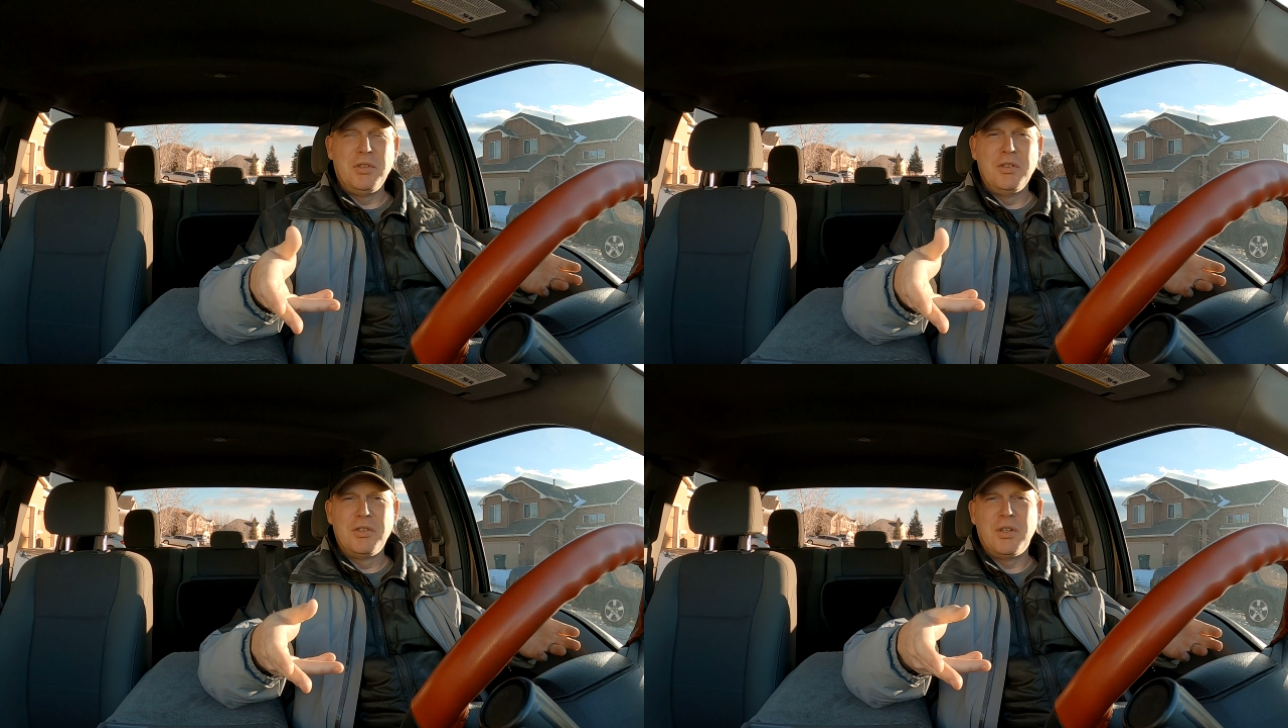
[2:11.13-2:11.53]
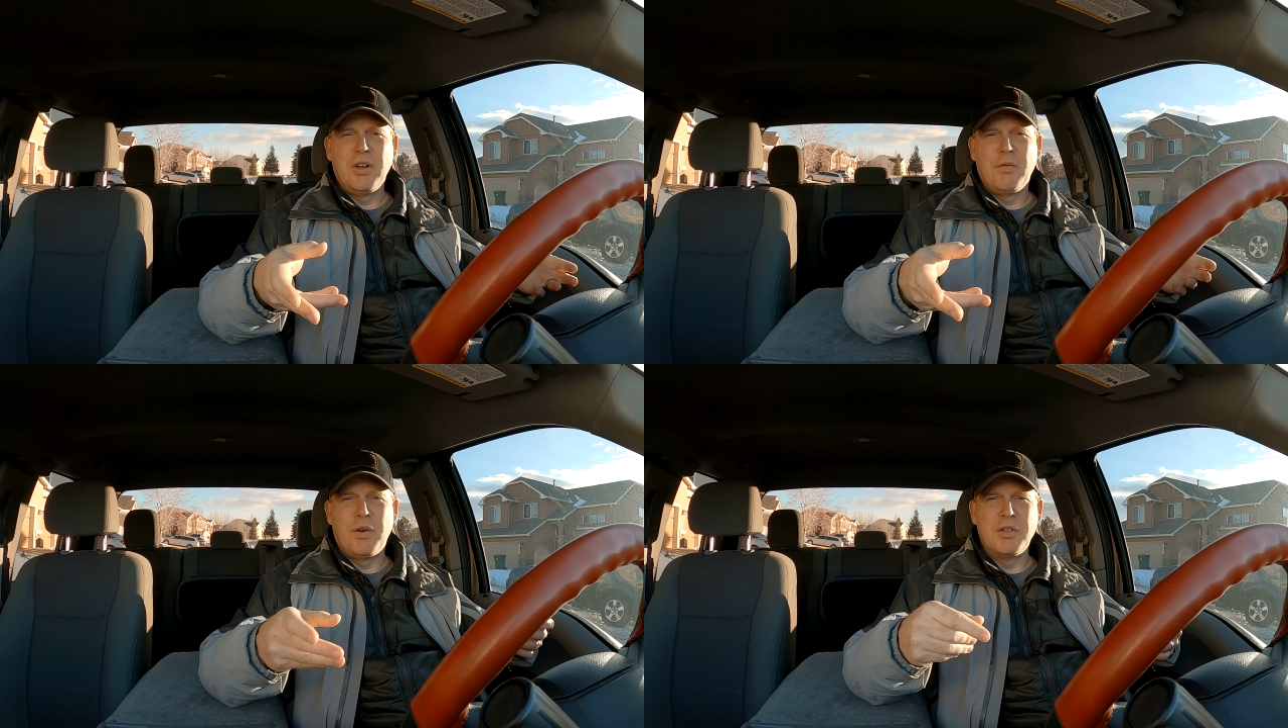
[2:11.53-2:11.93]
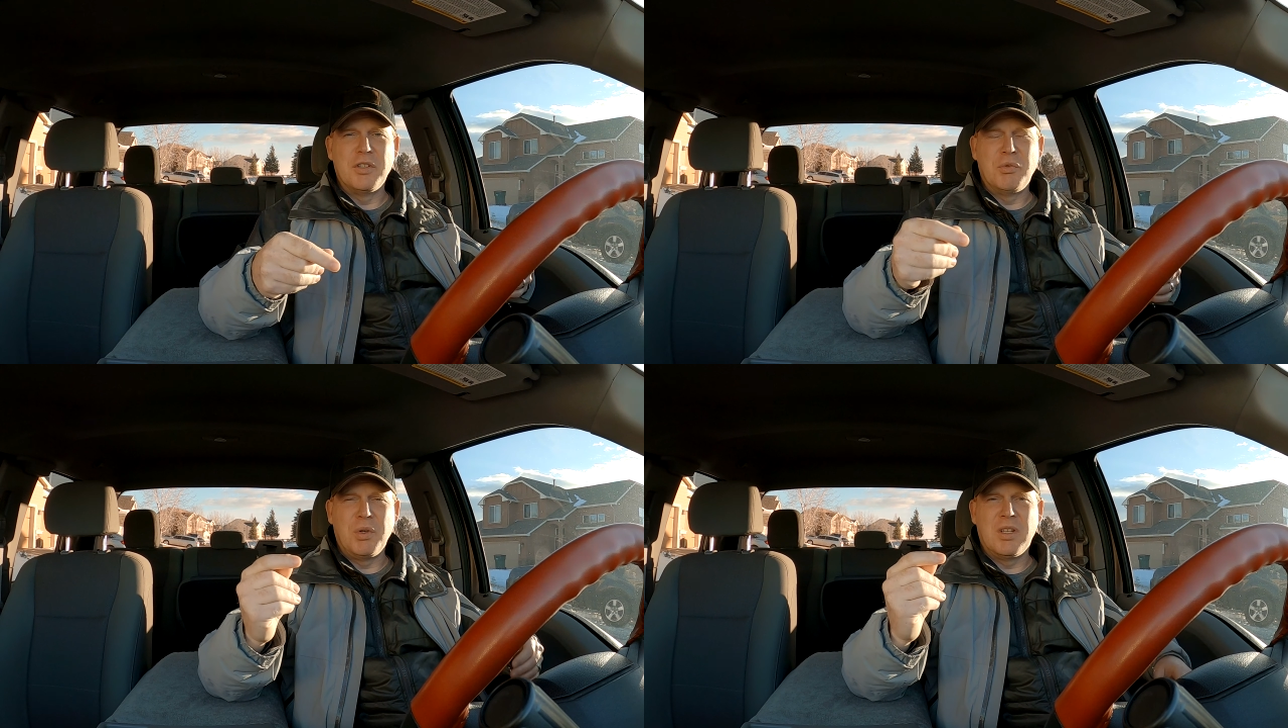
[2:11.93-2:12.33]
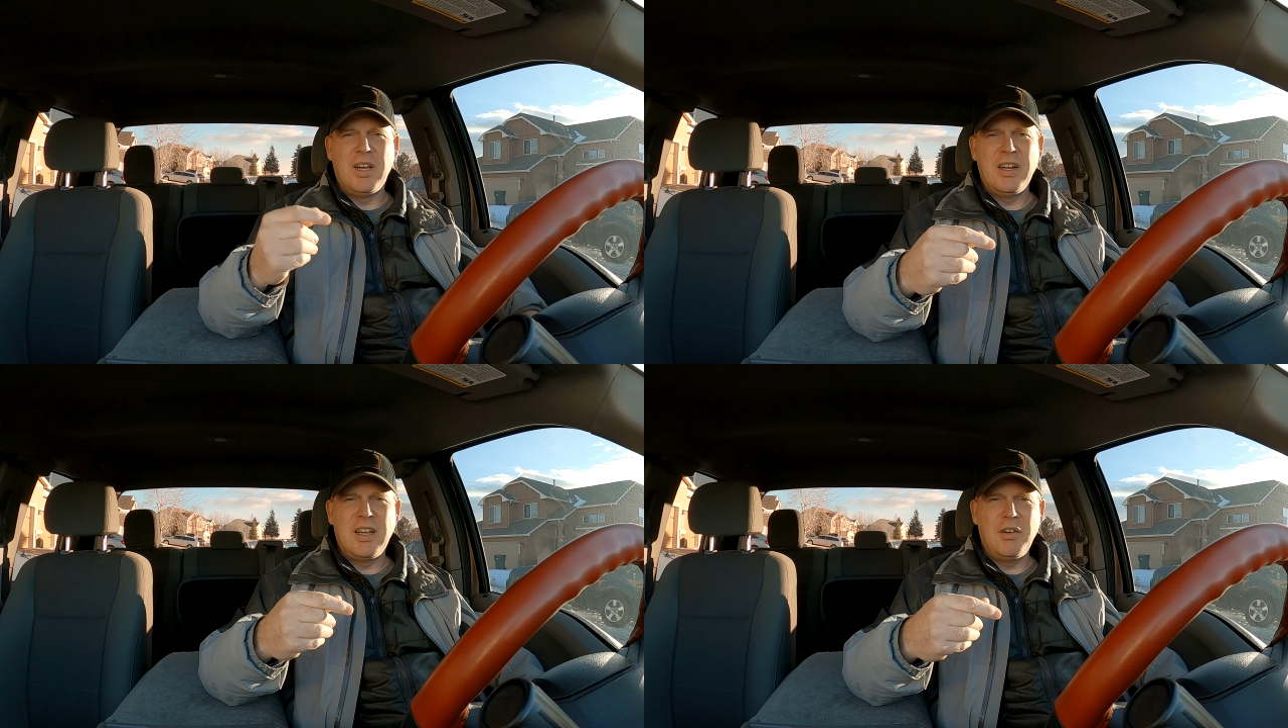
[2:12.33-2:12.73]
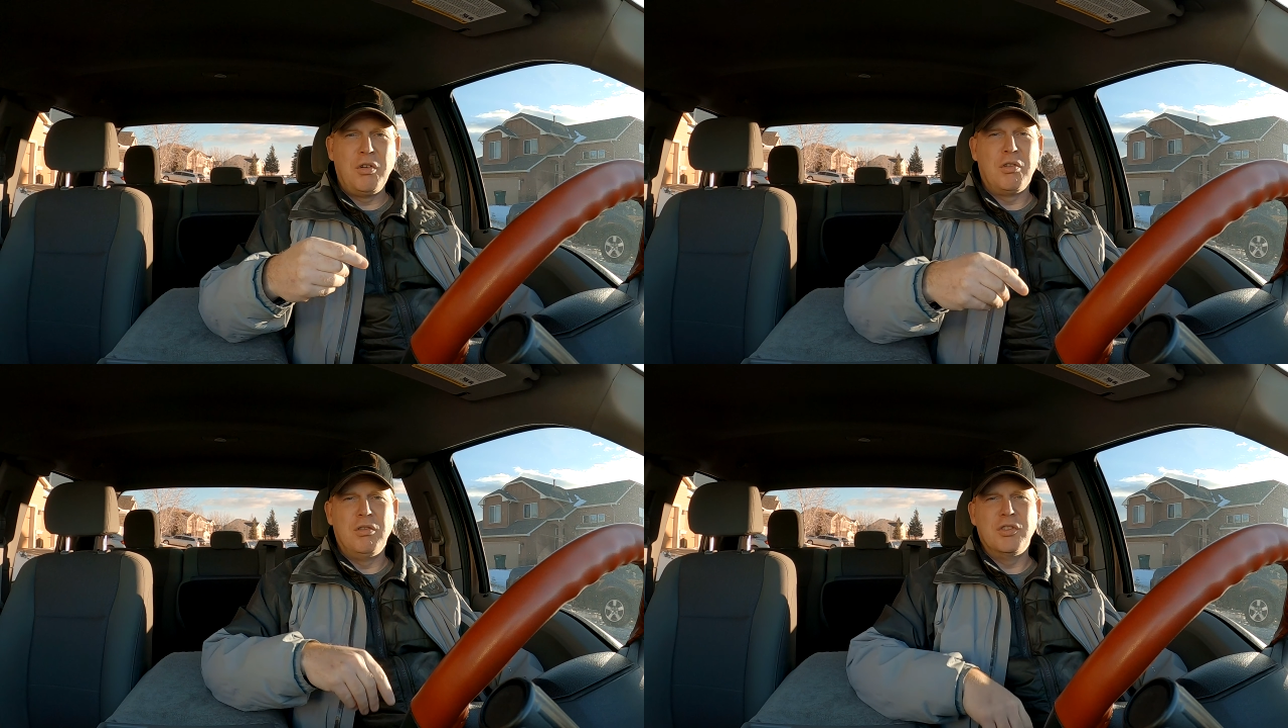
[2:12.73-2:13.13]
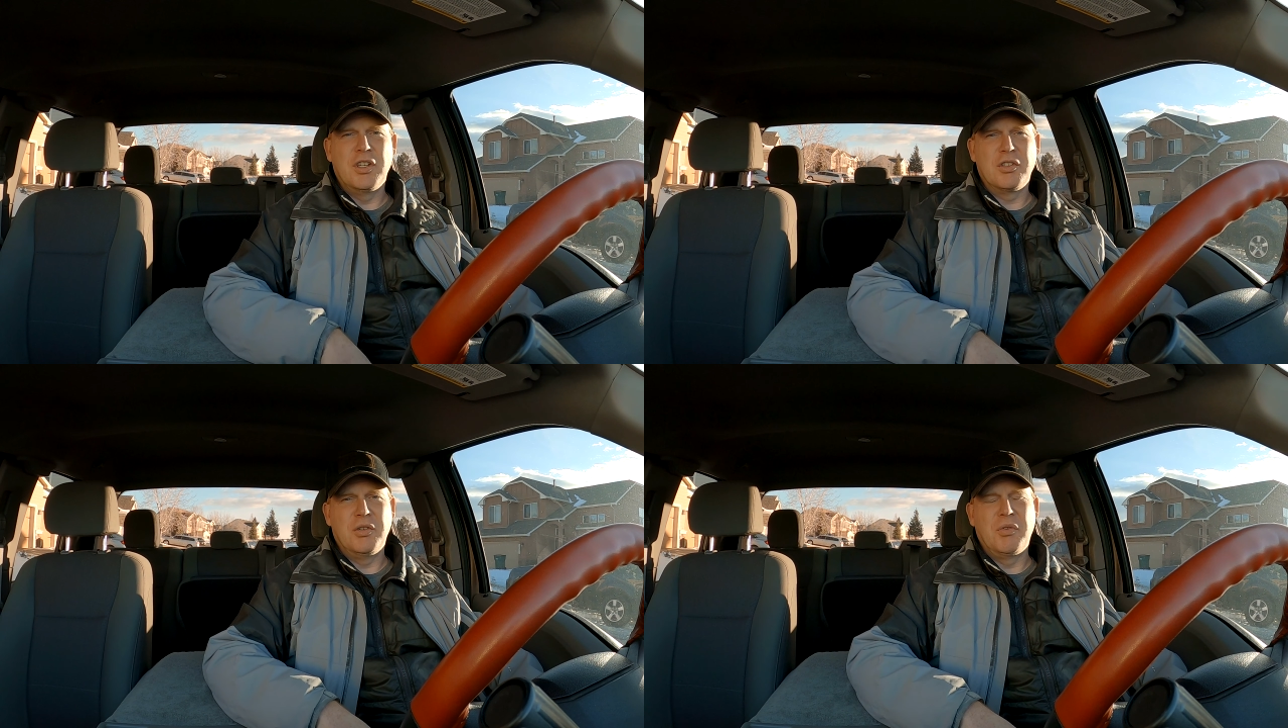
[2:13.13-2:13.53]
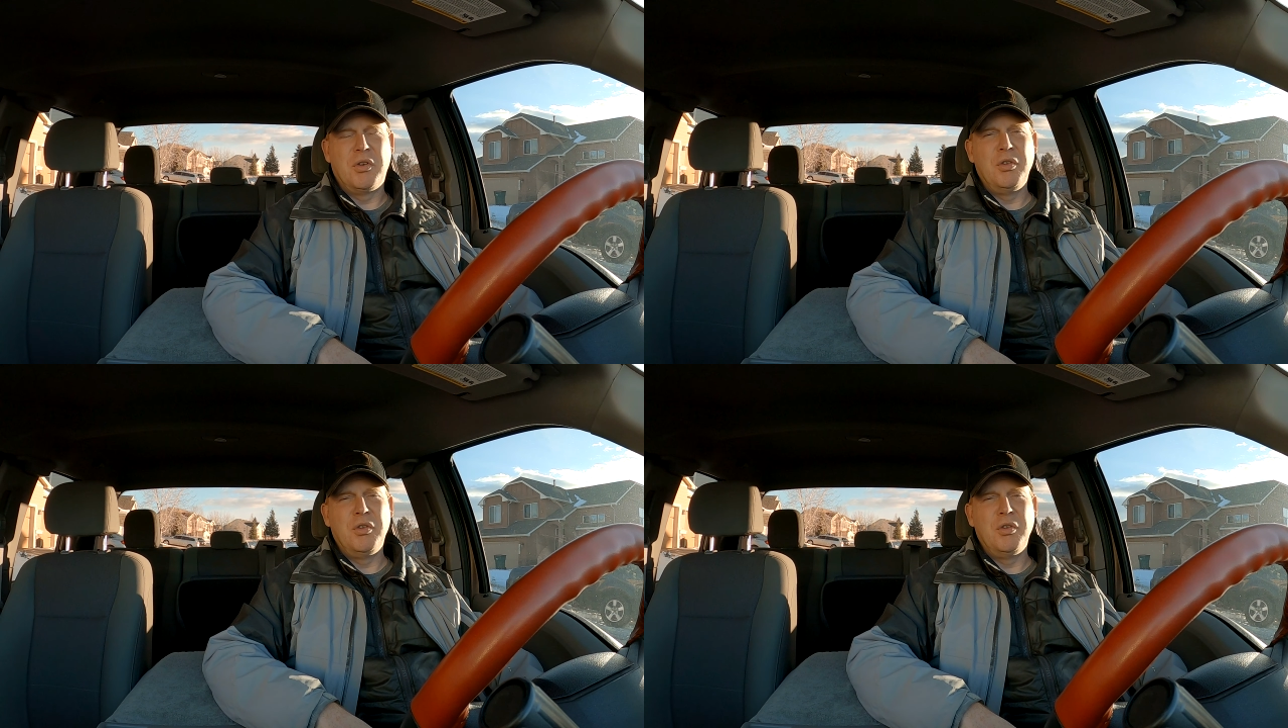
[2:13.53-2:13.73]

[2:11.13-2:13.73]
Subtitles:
two-stroke versus relying on oil injection.